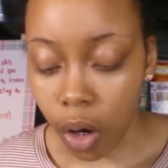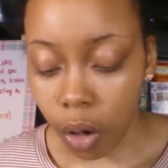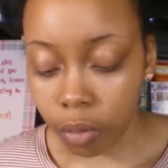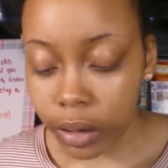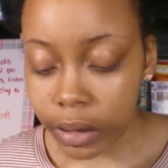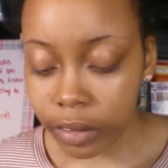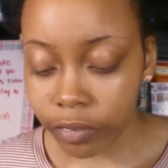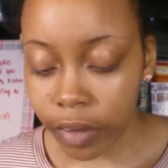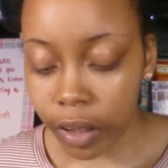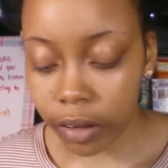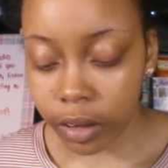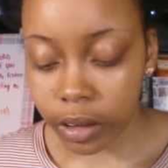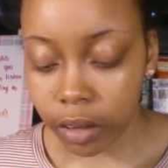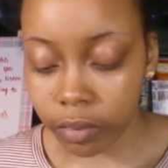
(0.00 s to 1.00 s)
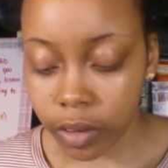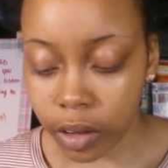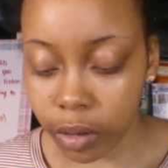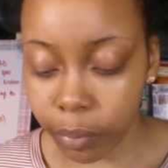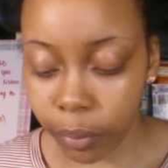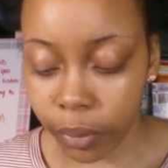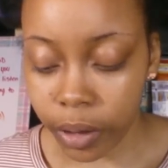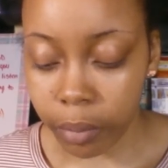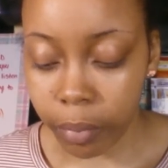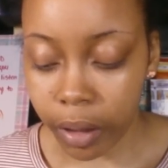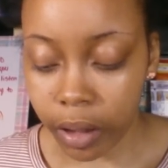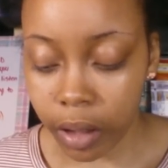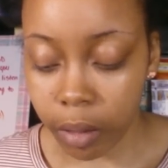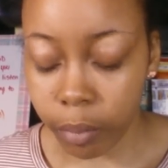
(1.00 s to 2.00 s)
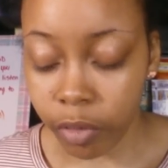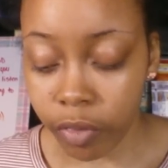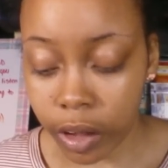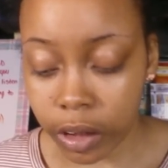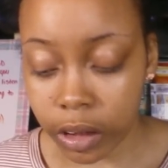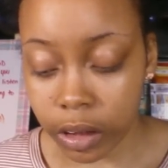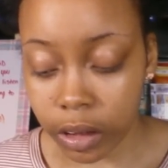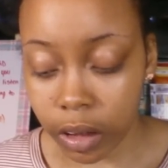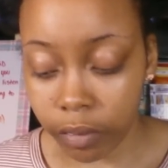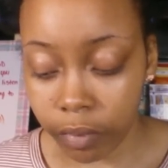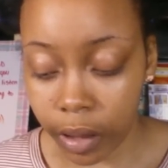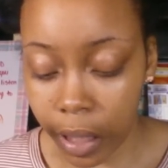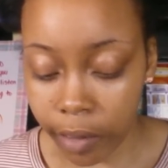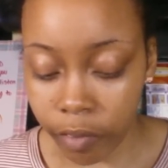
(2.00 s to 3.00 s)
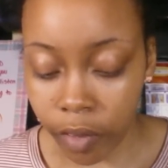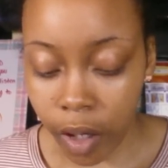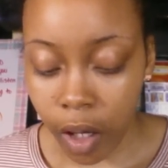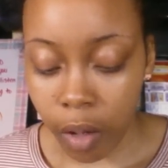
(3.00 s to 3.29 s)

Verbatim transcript: only to find herself disappointed by the imperfections of life.